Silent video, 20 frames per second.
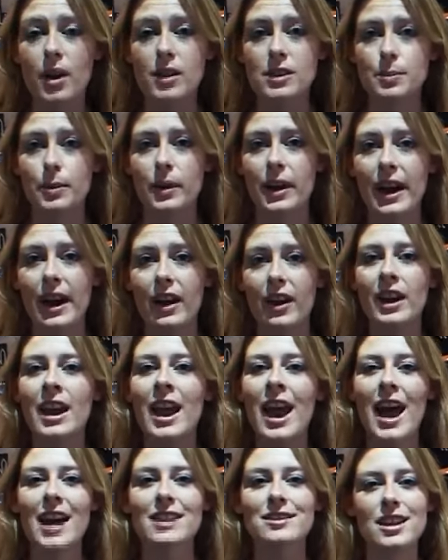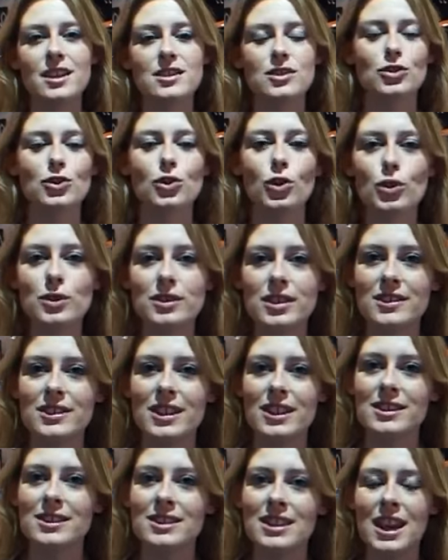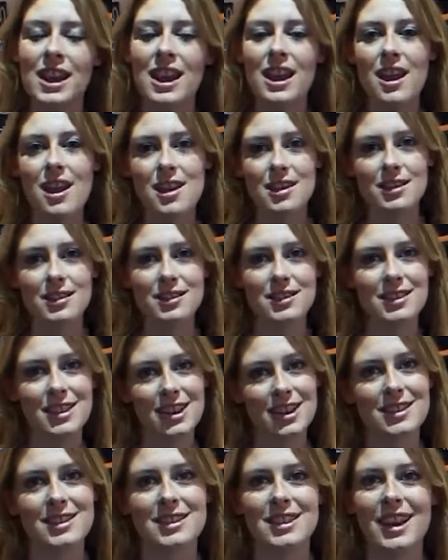miles per hour and does 0 to 60 in 6